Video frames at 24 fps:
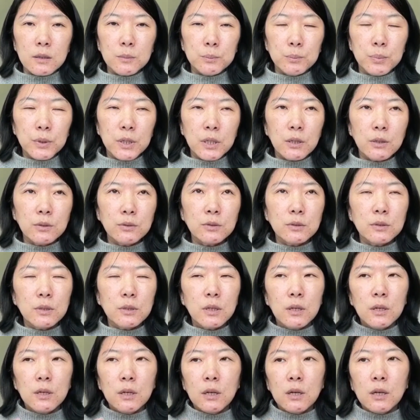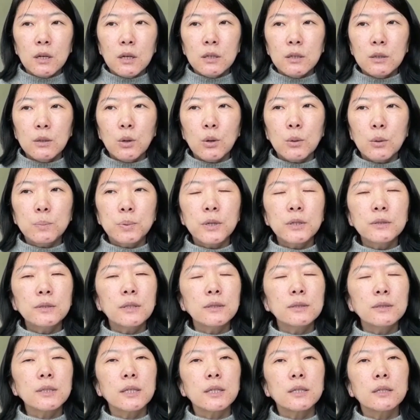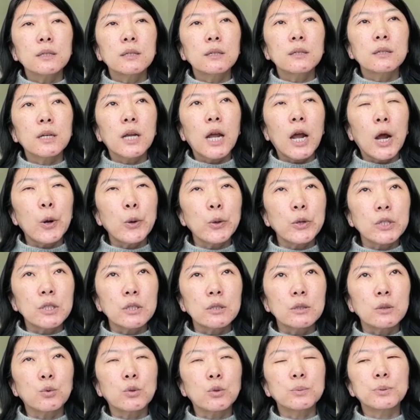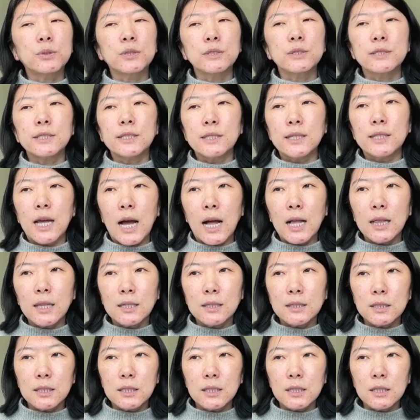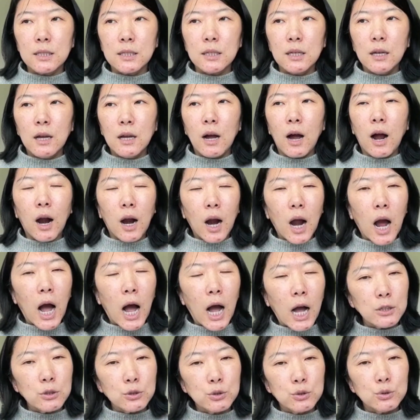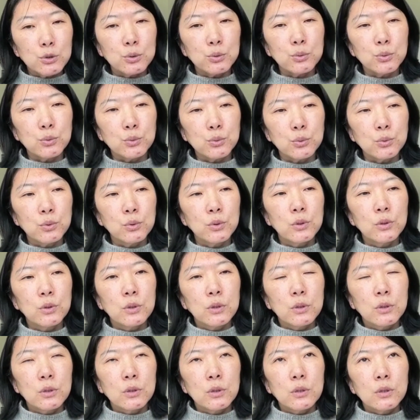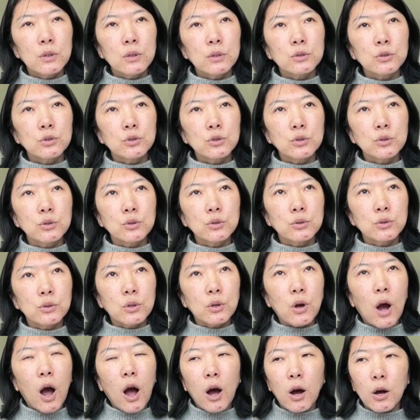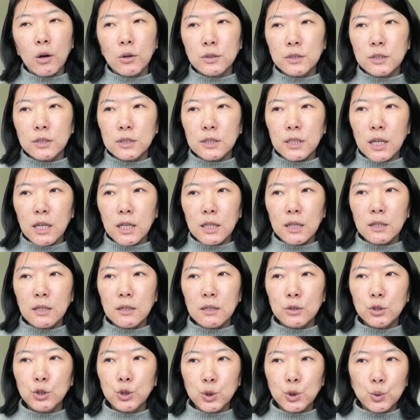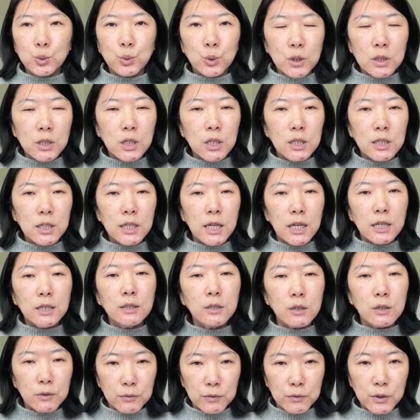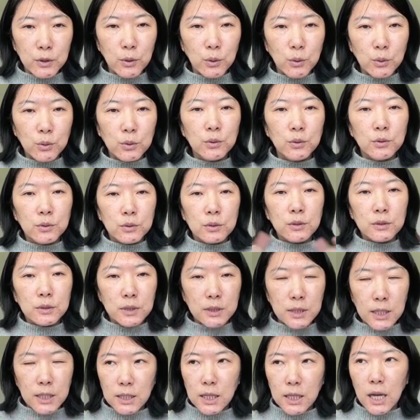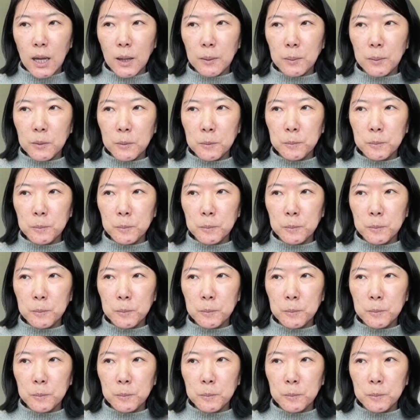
Because a person's character or personality are hard to gauge in the short interview setup.